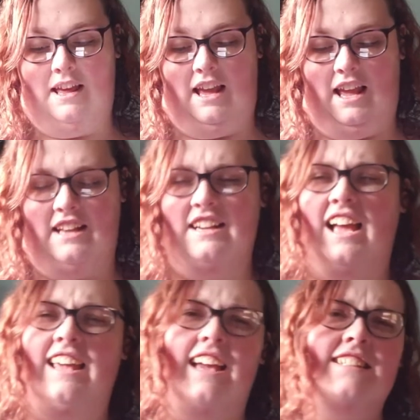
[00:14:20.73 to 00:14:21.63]
And
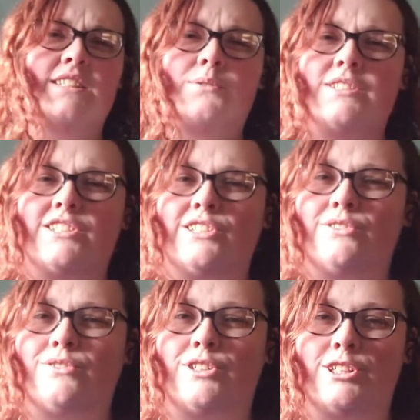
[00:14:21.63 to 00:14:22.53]
I guess it was
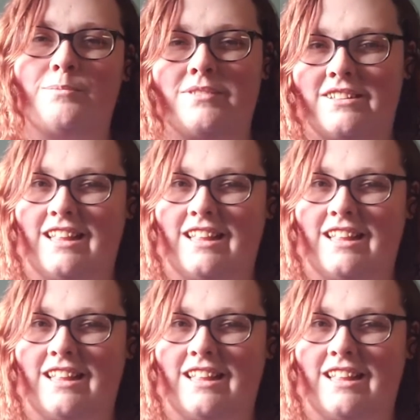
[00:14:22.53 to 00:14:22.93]
confirmed